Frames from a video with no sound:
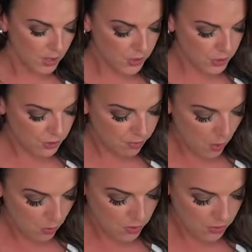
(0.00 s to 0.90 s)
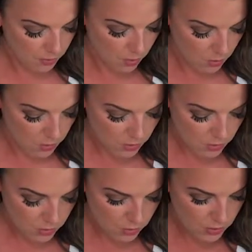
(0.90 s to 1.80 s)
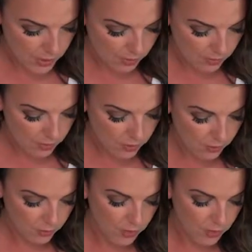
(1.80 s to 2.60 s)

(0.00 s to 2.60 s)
So just poke some holes down through.